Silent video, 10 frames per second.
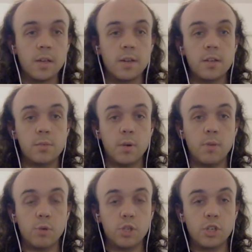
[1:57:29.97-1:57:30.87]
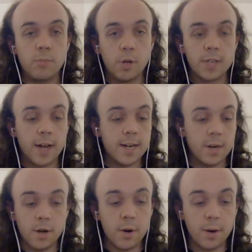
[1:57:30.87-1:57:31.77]
Use the World War II models. I
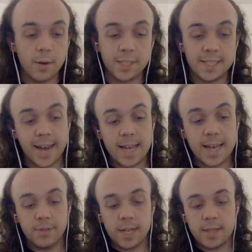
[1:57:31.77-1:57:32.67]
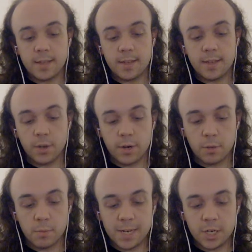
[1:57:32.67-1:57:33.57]
don't know how the scale of like the
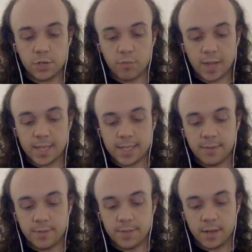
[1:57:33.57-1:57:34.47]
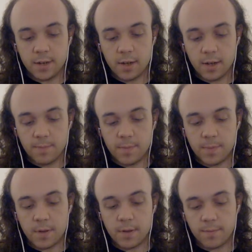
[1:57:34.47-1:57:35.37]
historical miniatures relative to
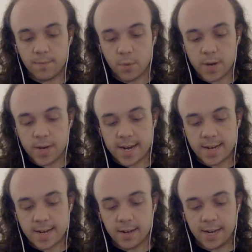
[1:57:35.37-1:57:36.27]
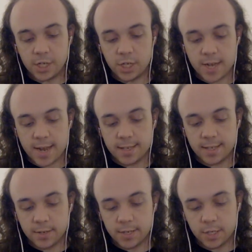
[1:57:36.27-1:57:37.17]
40k guard actually is,
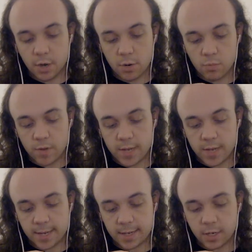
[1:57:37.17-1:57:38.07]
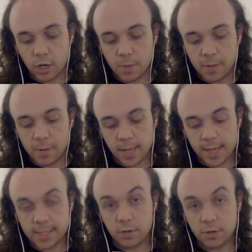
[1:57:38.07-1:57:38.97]
so I don't really think I can comment on whether
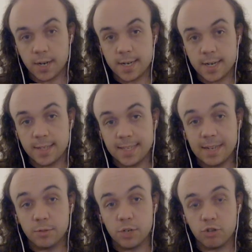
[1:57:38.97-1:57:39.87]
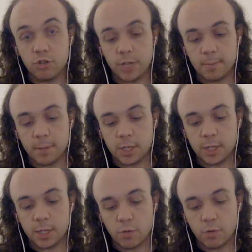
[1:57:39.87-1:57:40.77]
that's a good idea. It sounds interesting, but I
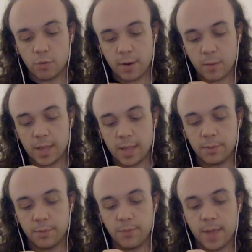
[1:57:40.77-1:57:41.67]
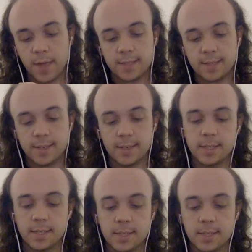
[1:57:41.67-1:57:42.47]
just don't know how well it would fit in terms of